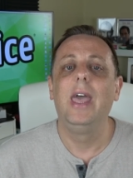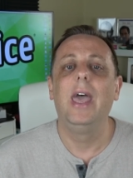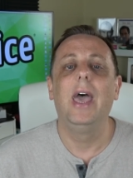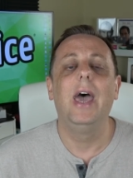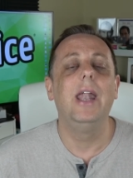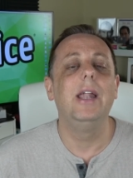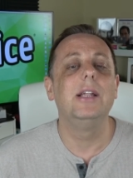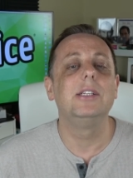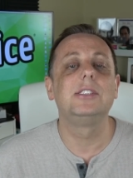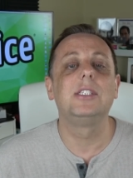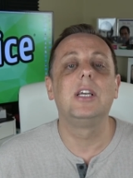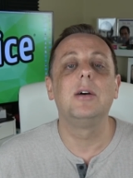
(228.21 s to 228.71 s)

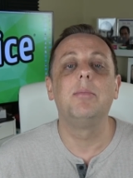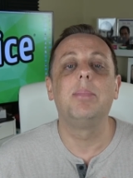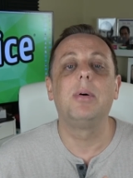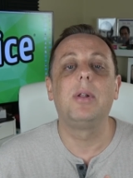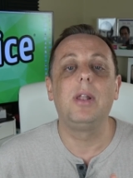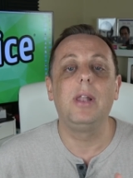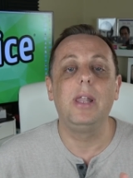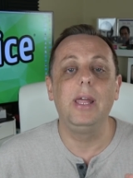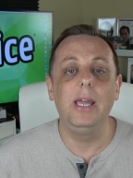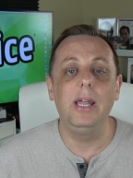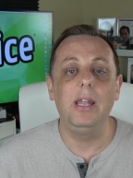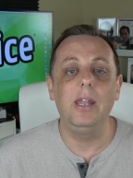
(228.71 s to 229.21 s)
And it's
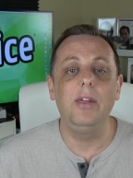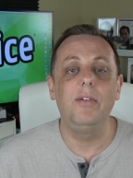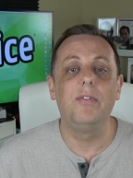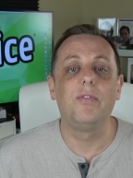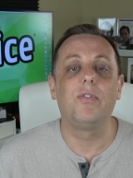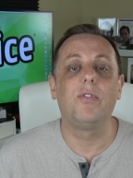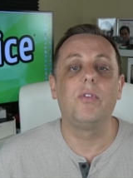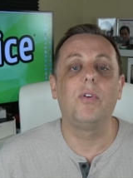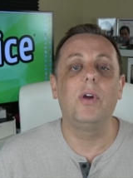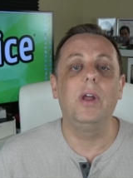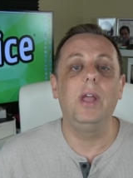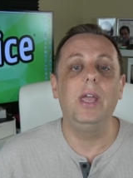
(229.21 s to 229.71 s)
completely
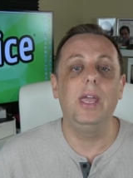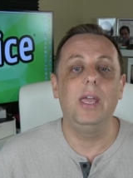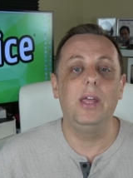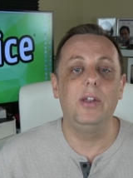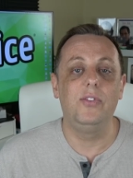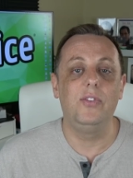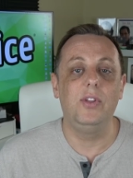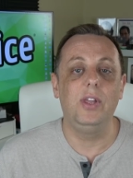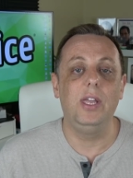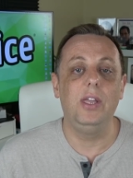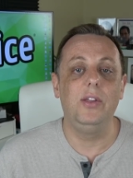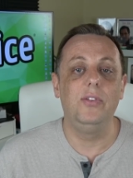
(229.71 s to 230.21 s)
free,
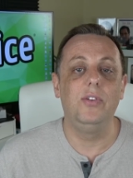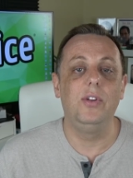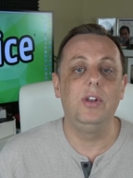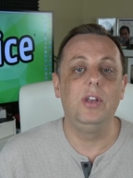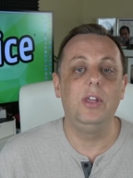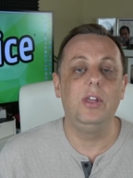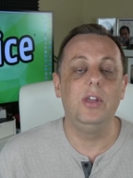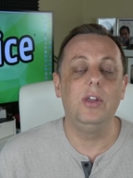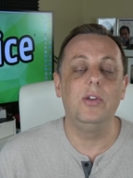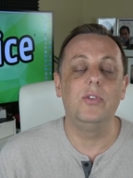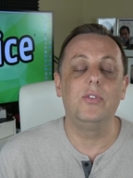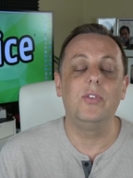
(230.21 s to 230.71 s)
it's easy
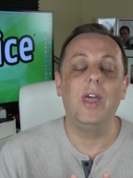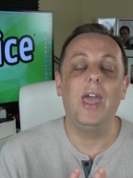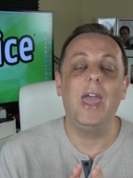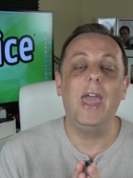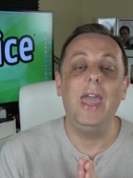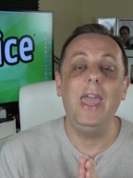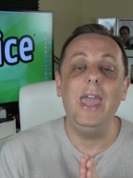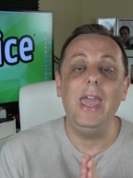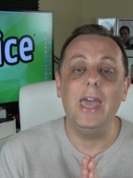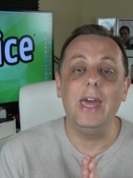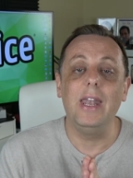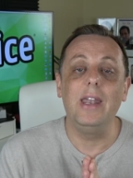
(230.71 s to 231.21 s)
to use,
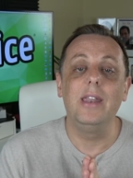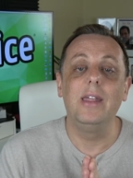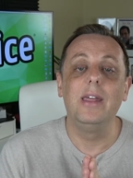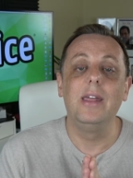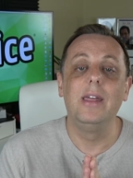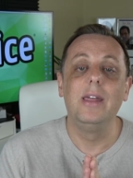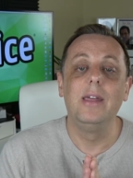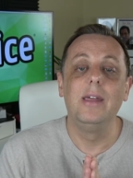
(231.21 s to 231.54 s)
and